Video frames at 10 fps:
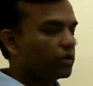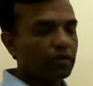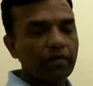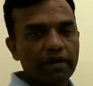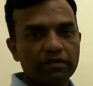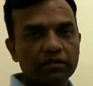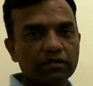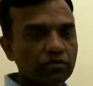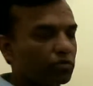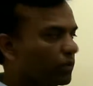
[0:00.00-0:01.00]
divide.
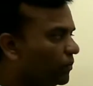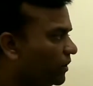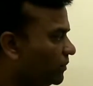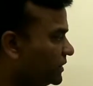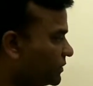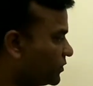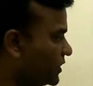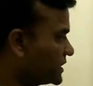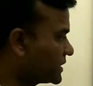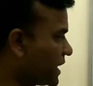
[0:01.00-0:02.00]
So before this,
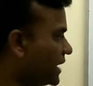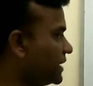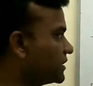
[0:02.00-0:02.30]
first I